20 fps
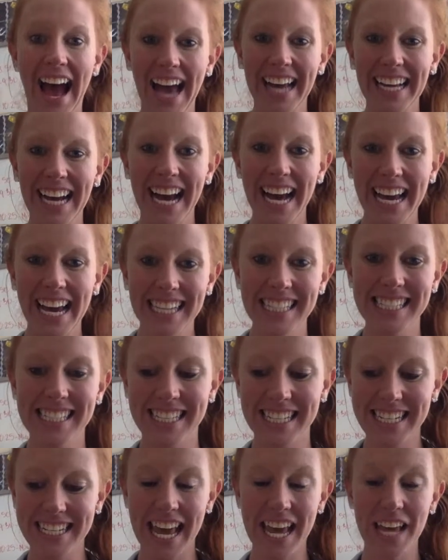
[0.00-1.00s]
Hi guys,
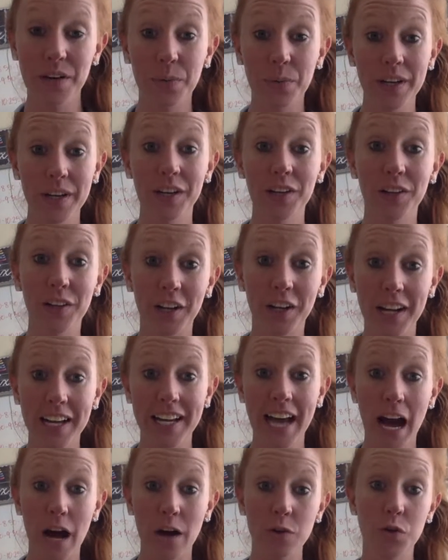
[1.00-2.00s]
today we are
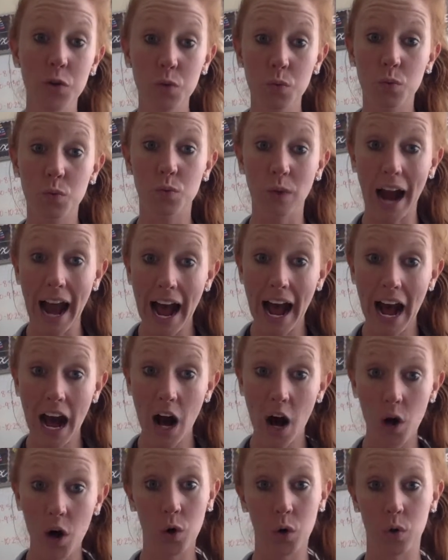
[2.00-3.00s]
learning how to
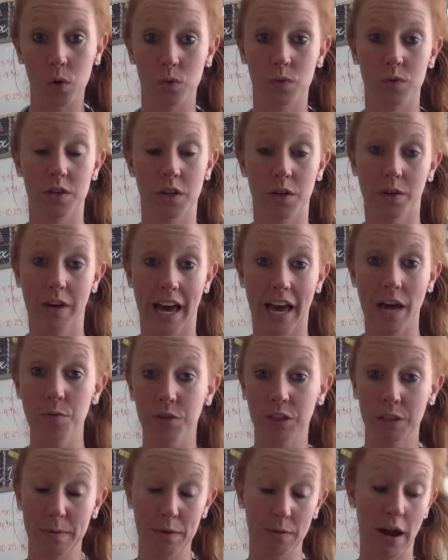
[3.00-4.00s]
round. Okay,
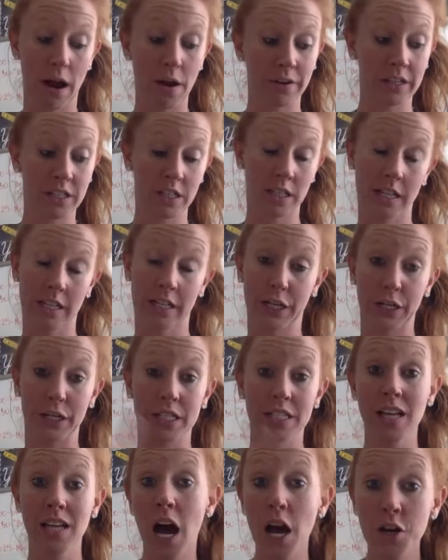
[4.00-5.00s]
we're going to be rounding to the
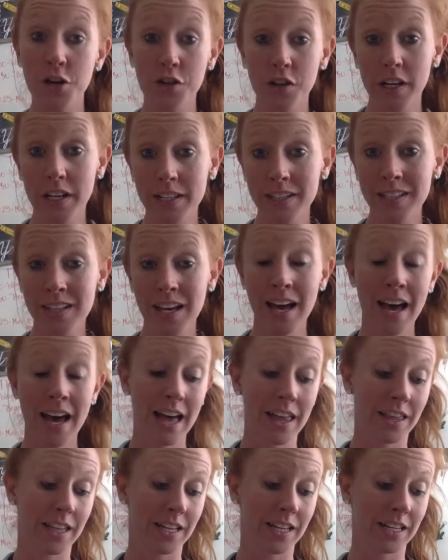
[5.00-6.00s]
nearest hundreds,
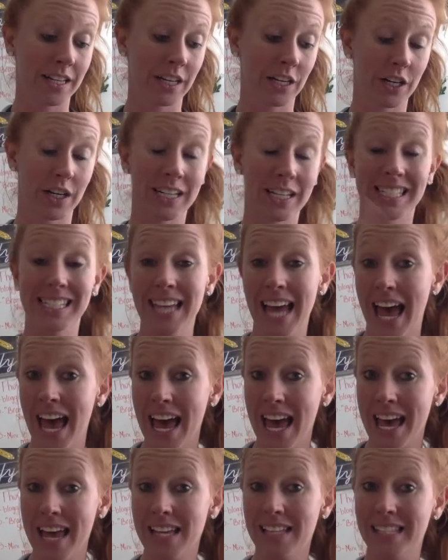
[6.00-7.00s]
the nearest
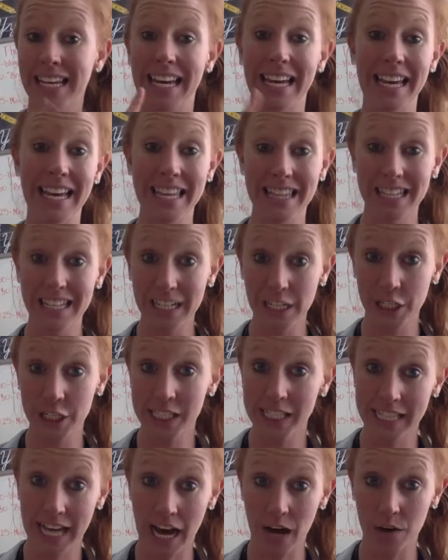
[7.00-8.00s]
tens, and the
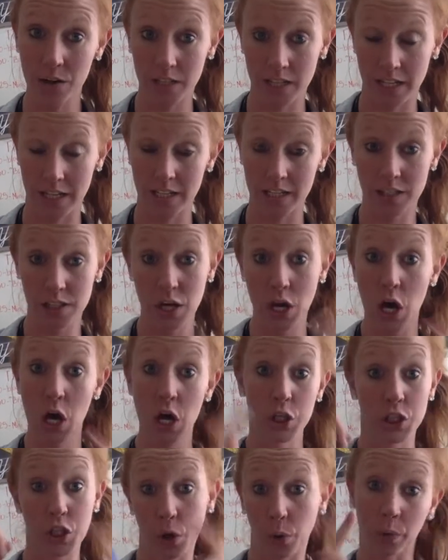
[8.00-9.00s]
nearest thousands.
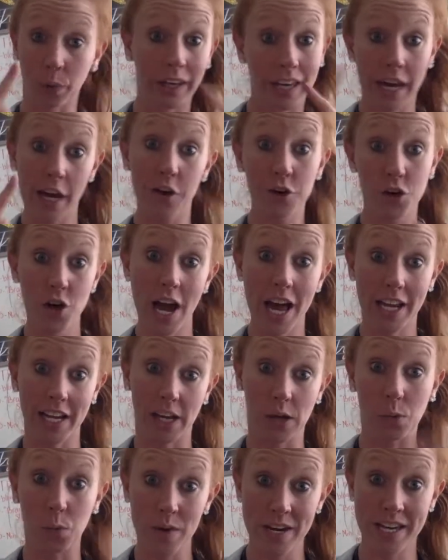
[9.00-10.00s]
So get
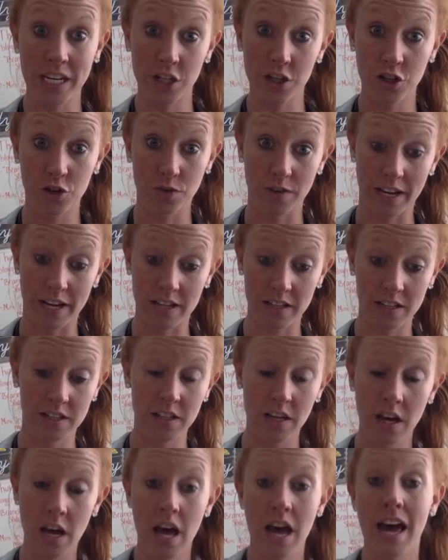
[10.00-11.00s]
ready, we could do
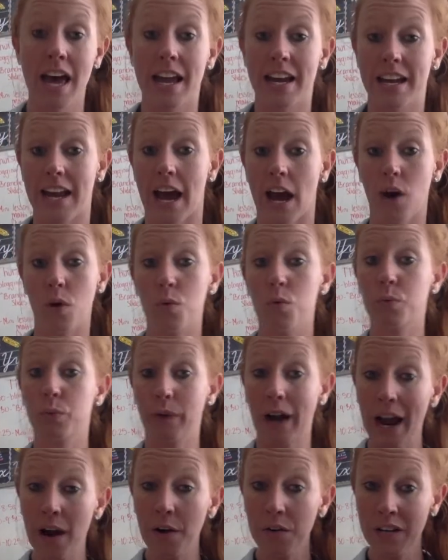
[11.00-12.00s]
this. Now,
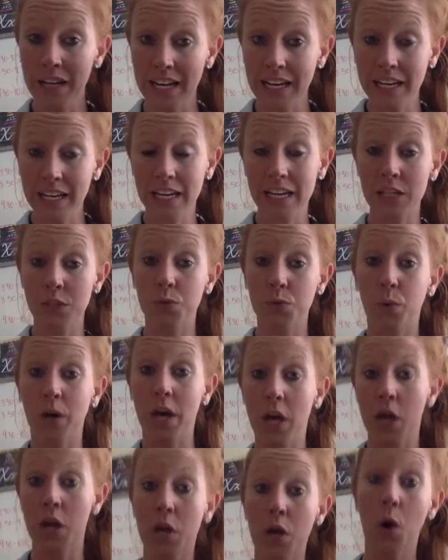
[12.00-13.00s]
rounding is
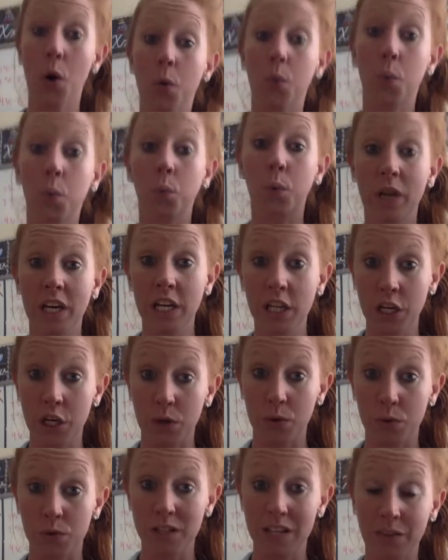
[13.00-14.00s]
when we
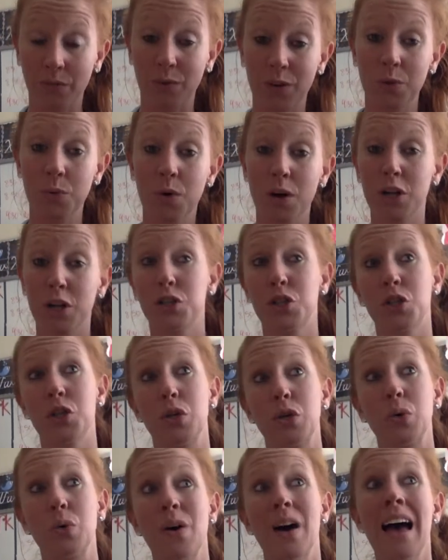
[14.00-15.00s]
use, if we want
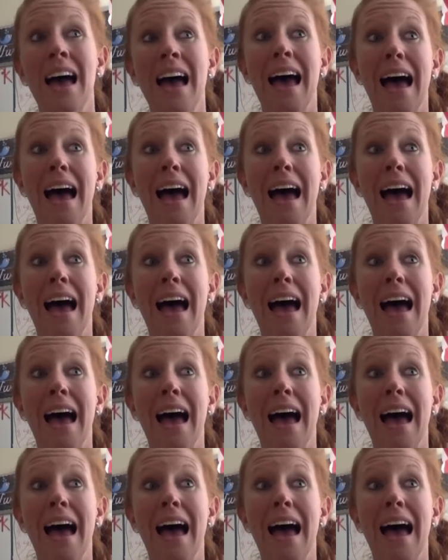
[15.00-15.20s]
to